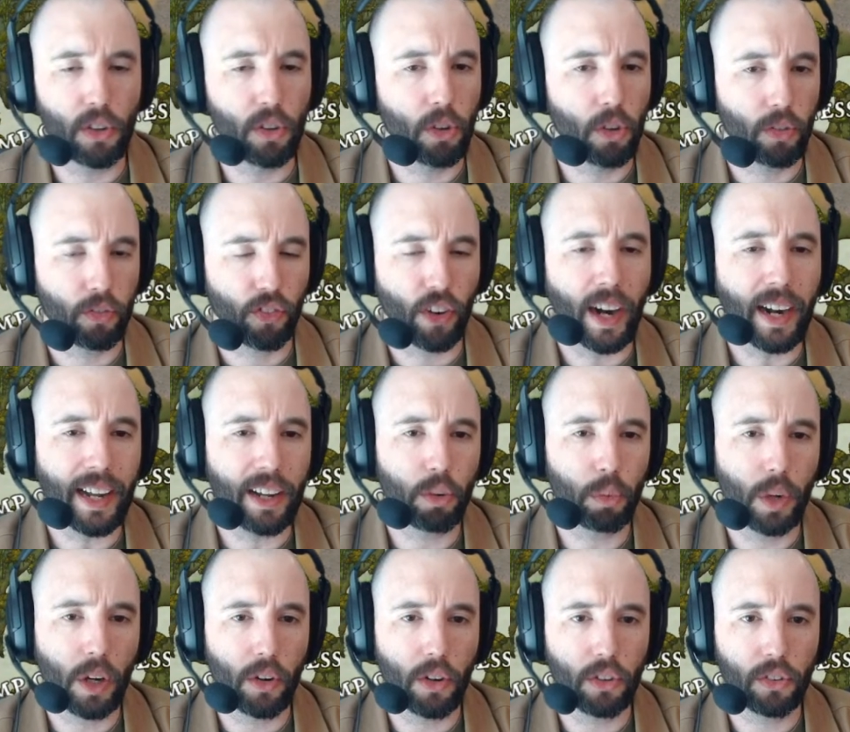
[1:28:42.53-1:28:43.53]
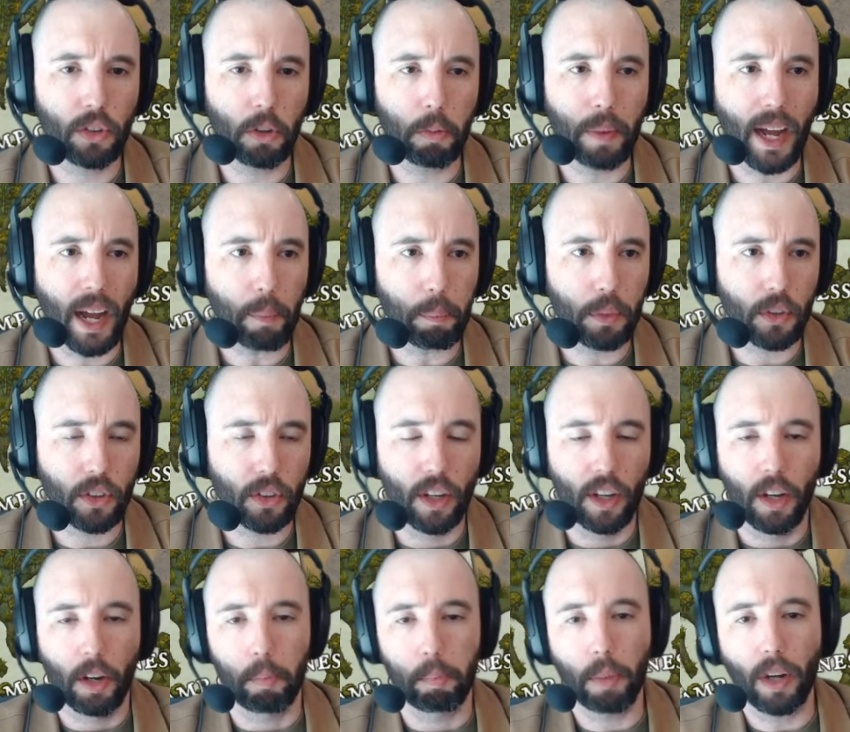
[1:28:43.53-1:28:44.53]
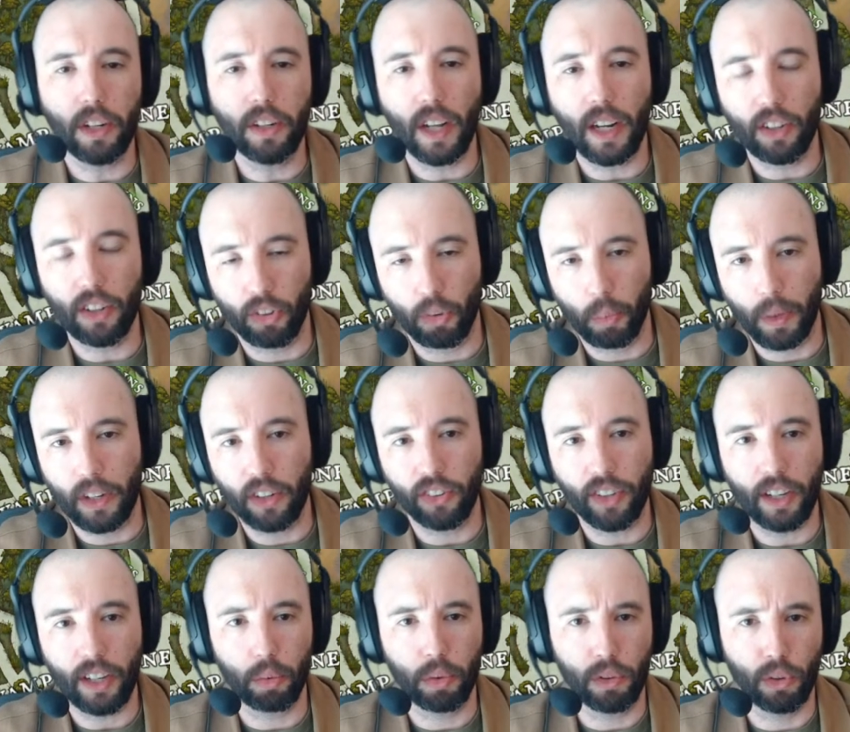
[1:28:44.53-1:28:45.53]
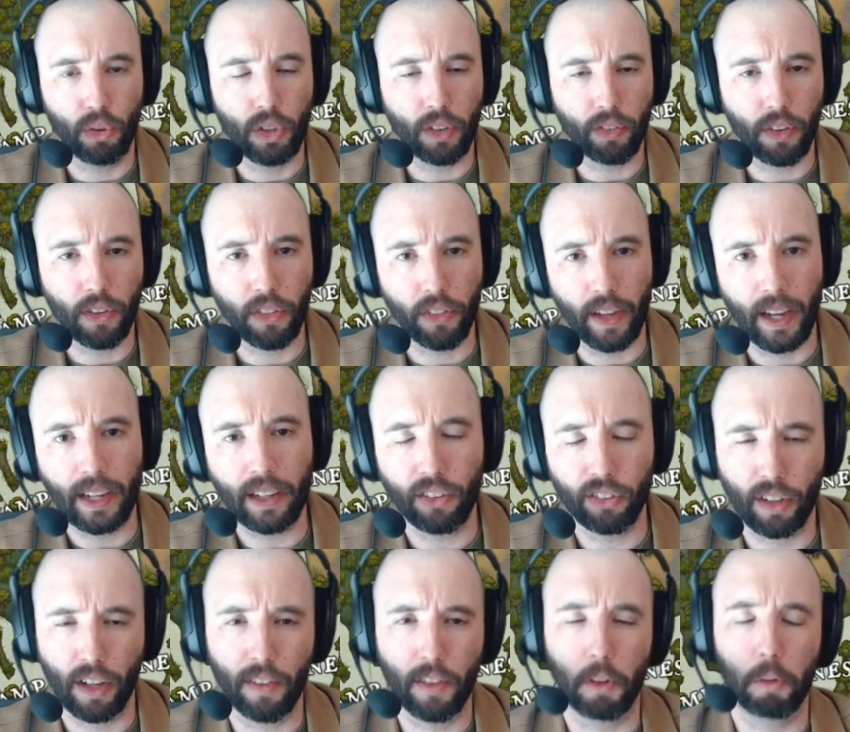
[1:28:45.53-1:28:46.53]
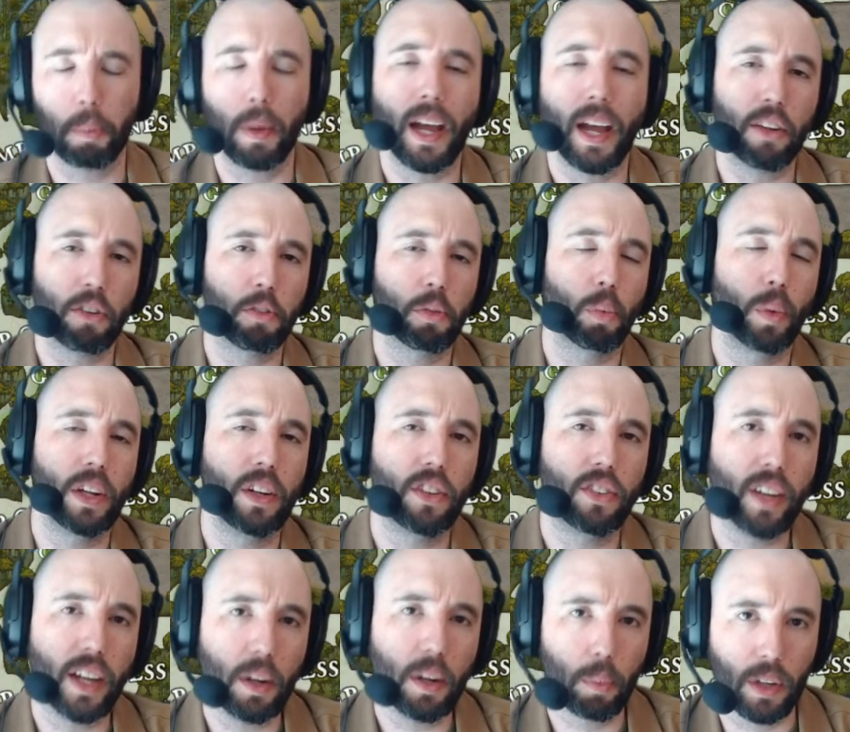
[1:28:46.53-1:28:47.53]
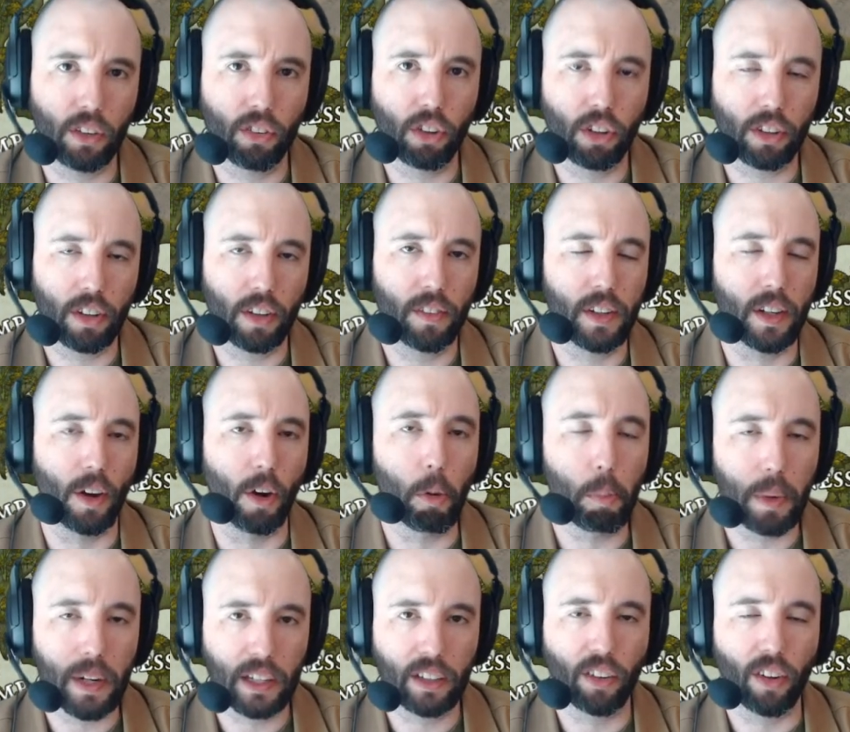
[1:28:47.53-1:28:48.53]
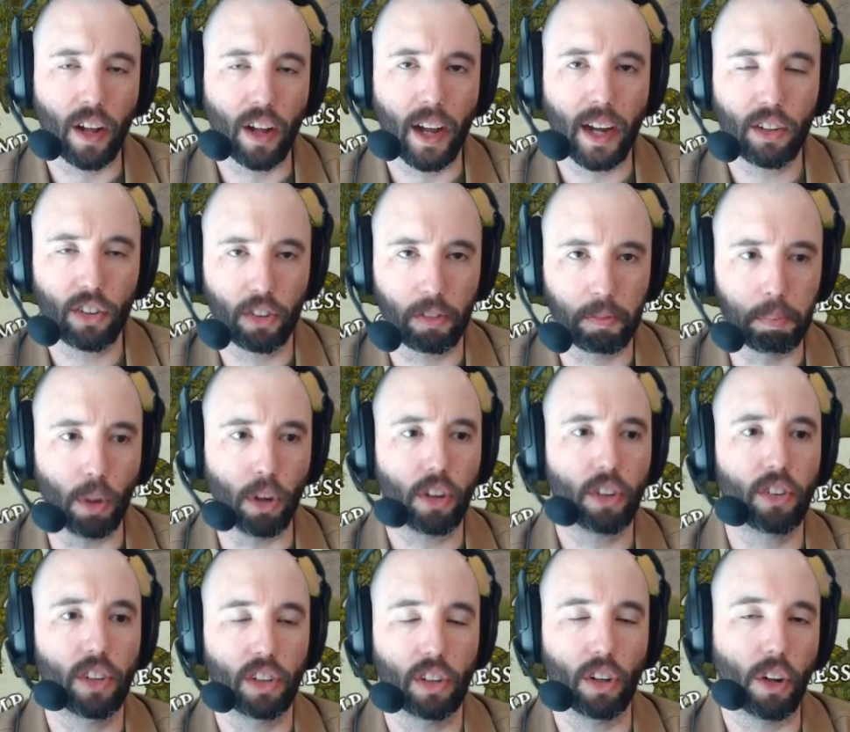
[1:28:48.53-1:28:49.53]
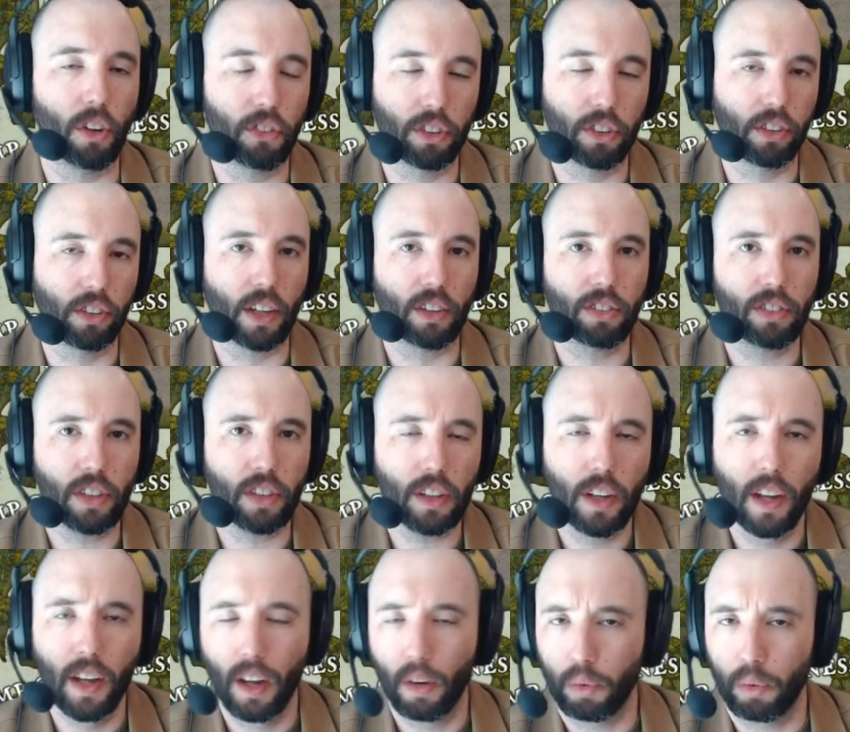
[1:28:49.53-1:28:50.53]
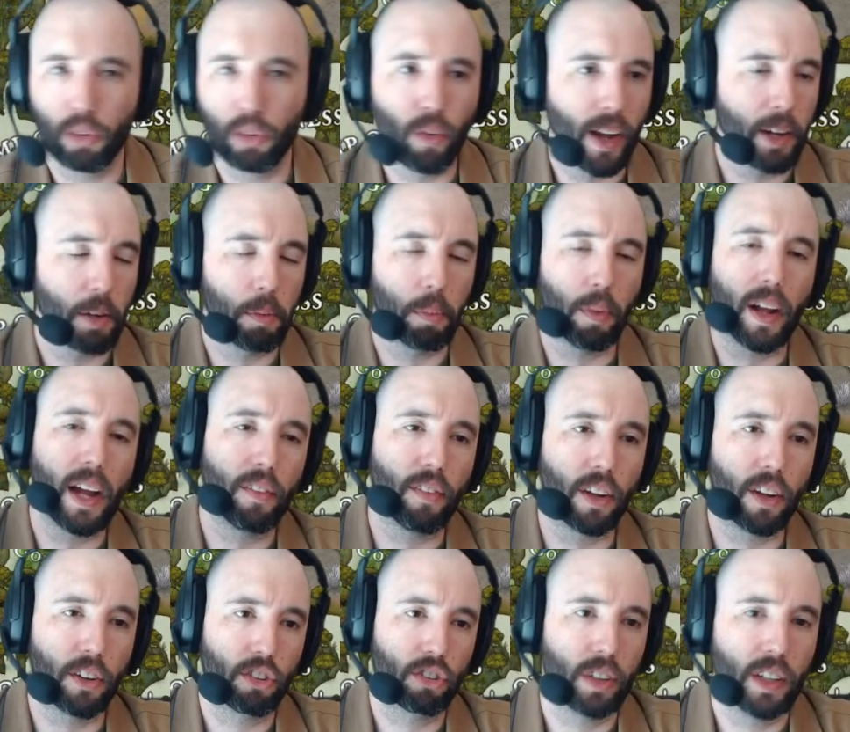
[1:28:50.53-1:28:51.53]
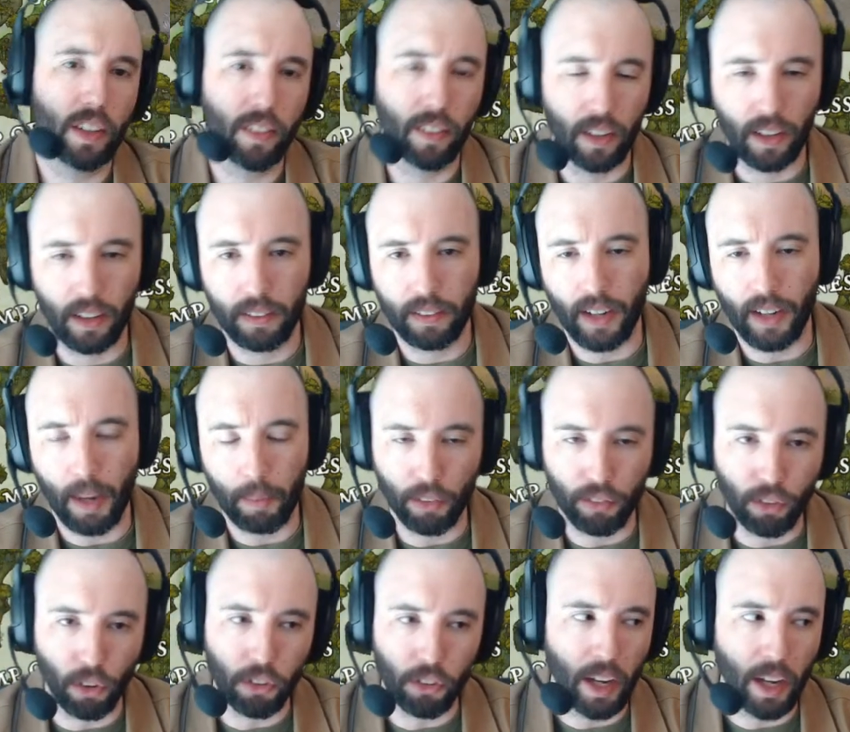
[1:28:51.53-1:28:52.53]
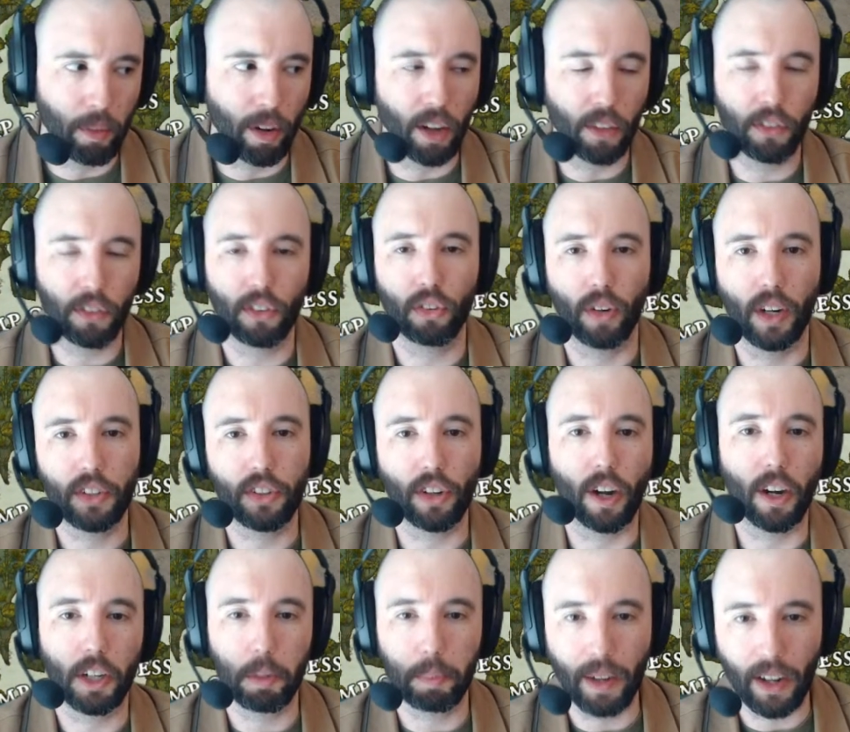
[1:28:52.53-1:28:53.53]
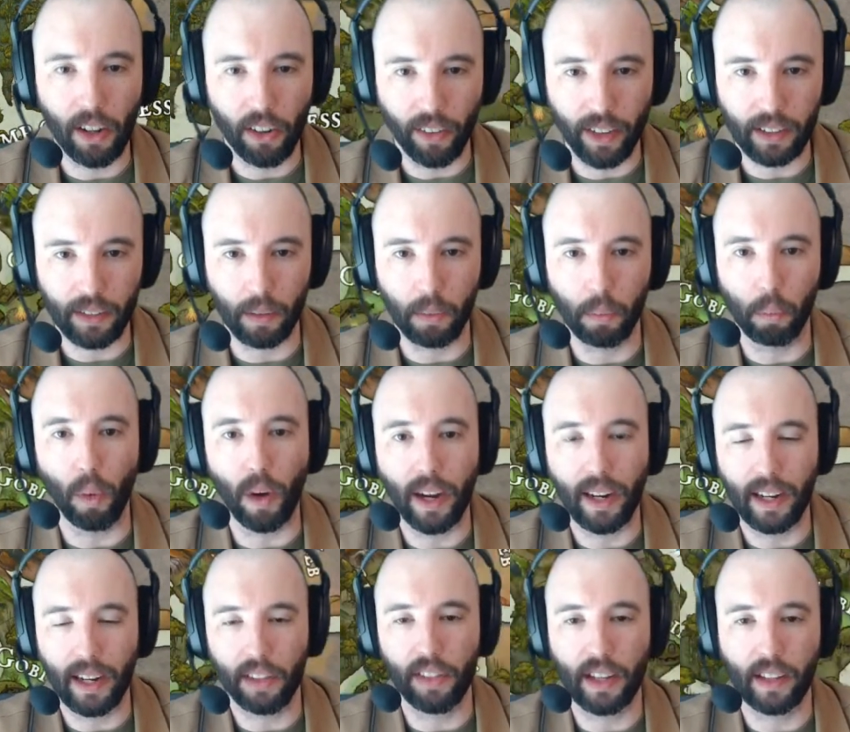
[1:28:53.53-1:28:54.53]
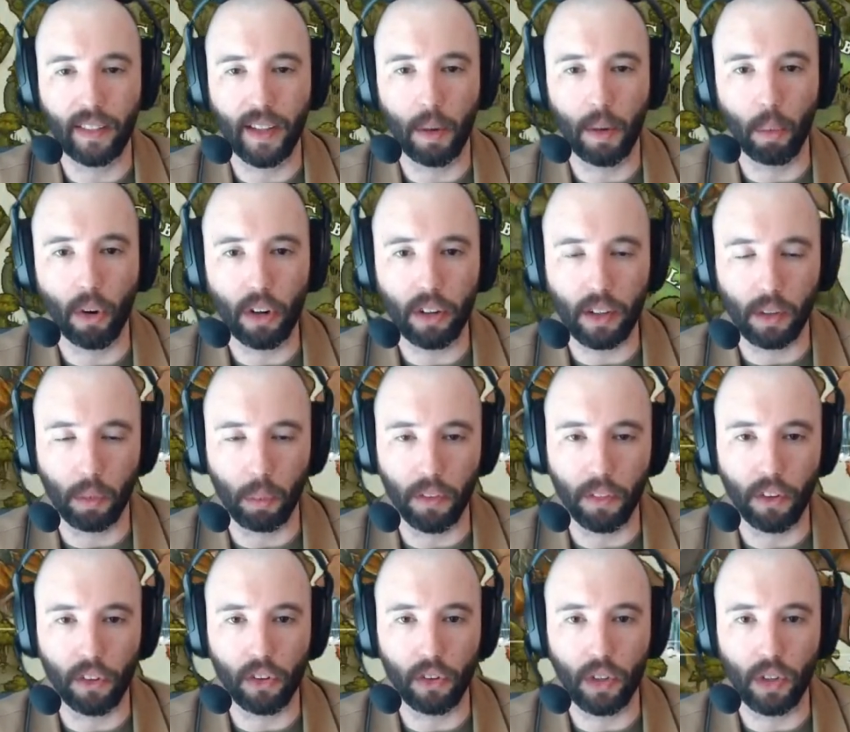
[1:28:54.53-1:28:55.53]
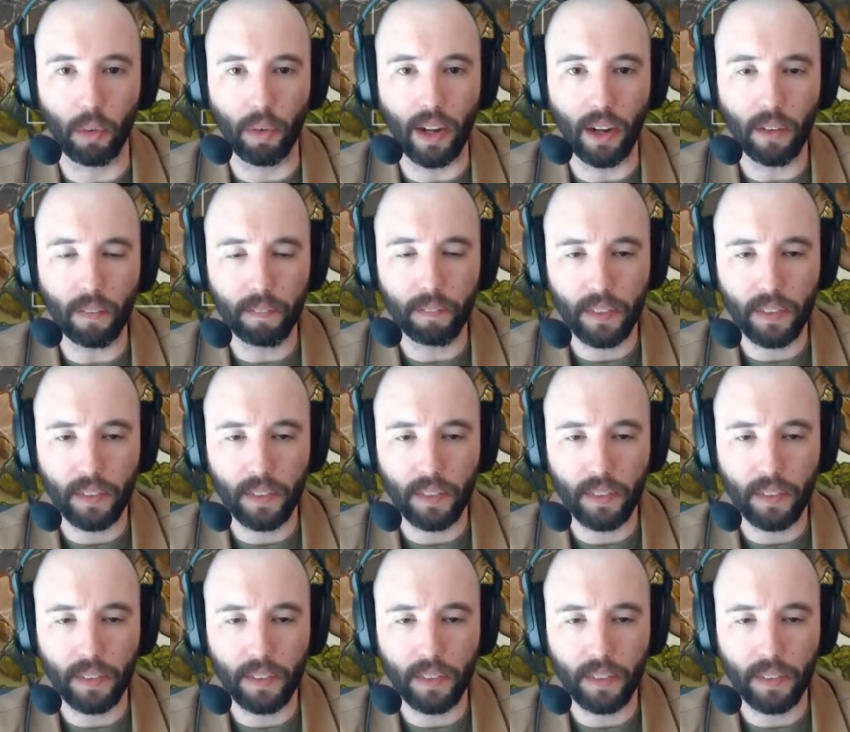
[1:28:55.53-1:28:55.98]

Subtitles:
Fridays, we always do maps. Mondays and Wednesdays, we do different things. This past Wednesday, we looked at the opening lines of books that y'all suggested. We read them live on stream, and then I'm a full-time author, so I talked about why I think they work and what they're doing well.